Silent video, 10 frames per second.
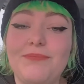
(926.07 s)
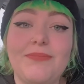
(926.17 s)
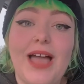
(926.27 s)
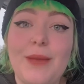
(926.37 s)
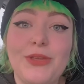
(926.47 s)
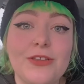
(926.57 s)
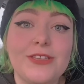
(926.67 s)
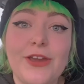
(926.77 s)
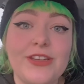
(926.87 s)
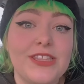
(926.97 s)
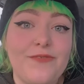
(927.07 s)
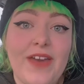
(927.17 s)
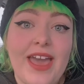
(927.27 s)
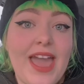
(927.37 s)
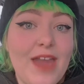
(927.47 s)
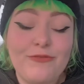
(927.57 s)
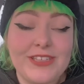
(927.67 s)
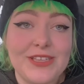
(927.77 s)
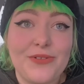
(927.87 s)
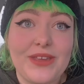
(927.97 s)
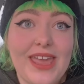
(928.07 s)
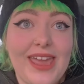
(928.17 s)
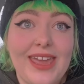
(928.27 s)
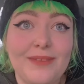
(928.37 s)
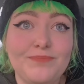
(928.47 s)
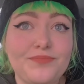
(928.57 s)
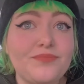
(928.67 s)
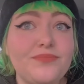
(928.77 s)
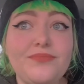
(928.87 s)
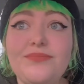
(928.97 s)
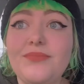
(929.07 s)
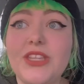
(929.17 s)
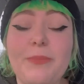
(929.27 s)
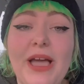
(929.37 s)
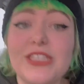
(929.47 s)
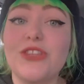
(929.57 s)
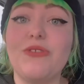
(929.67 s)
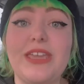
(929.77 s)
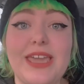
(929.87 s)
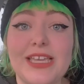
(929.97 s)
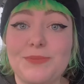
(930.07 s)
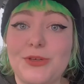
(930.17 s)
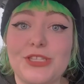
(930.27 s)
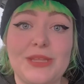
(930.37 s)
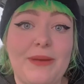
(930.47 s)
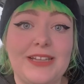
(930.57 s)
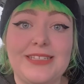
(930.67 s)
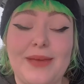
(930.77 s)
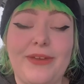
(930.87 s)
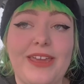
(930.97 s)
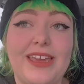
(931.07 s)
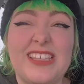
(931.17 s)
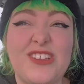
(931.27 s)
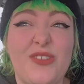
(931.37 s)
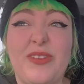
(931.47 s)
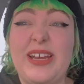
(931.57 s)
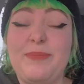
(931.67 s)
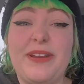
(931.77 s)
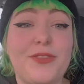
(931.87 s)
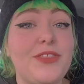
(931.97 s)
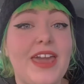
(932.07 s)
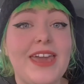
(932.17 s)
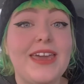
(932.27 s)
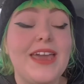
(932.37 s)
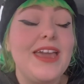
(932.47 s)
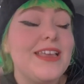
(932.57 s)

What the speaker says: I'm used to going to the fair every single year. The past 3 years, because of the pandemic, it's not really been a thing.